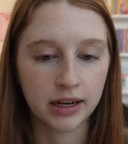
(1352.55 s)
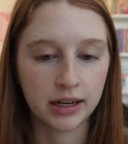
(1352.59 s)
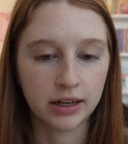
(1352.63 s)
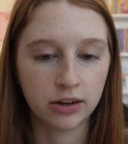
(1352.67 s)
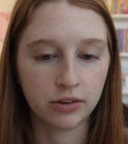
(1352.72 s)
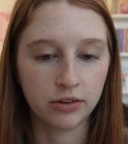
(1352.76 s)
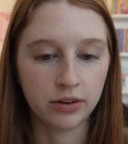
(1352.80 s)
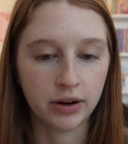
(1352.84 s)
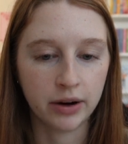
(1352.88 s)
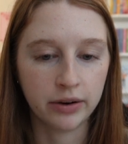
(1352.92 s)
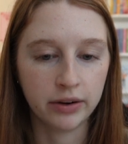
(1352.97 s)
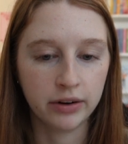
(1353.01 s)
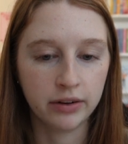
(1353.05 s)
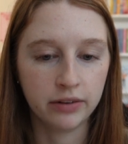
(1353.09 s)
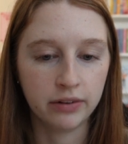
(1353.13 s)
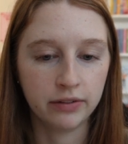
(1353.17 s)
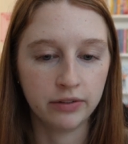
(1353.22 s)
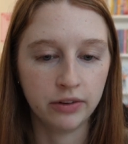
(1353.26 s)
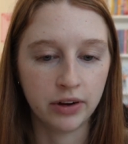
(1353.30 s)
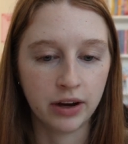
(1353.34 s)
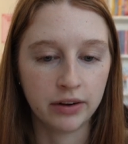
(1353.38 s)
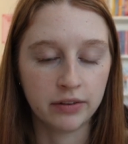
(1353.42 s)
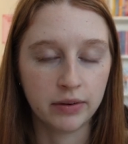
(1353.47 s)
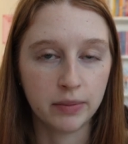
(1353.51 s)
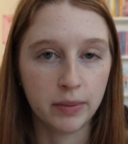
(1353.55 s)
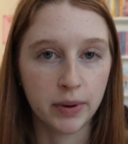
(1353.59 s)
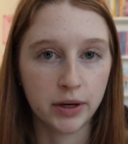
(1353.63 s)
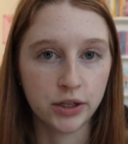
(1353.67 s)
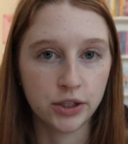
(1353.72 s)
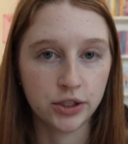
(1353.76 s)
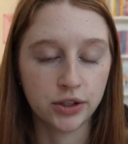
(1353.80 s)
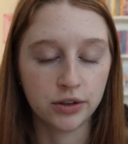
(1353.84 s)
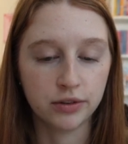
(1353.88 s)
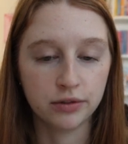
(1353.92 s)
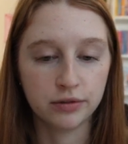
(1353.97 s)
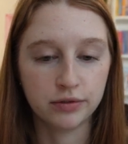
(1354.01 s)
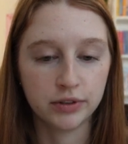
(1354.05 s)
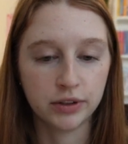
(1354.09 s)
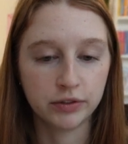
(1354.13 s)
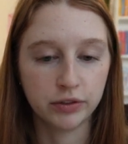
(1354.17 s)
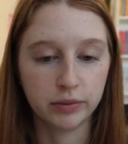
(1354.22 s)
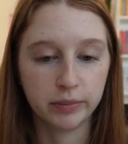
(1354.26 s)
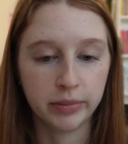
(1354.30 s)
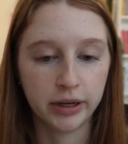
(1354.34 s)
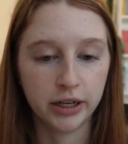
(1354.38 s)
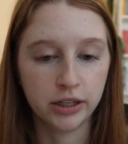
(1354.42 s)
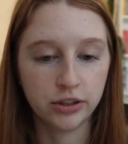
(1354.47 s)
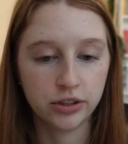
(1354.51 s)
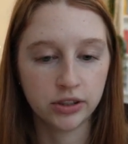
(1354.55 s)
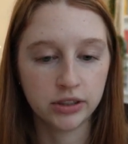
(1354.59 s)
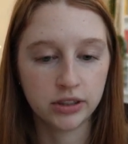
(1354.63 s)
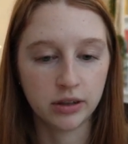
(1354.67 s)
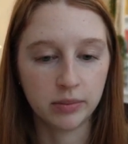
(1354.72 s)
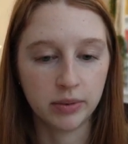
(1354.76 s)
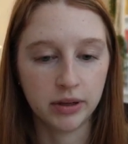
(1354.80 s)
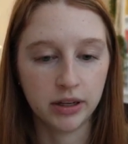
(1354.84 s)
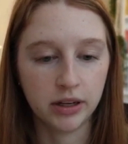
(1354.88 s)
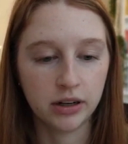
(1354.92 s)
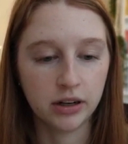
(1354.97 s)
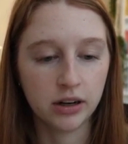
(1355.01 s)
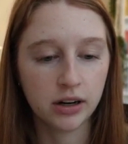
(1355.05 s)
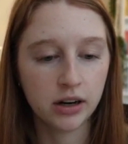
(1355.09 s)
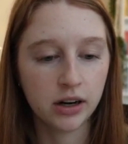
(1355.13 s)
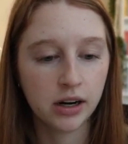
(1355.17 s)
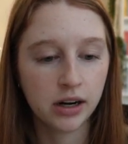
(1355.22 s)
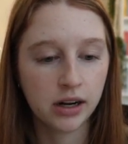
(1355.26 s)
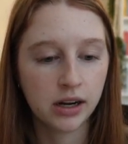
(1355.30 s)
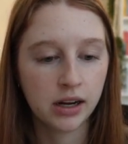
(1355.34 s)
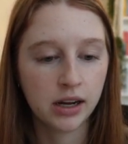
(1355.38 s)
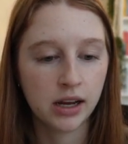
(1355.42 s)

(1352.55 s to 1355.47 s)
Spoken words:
kind of crowded if you have a bunch of different pages up here.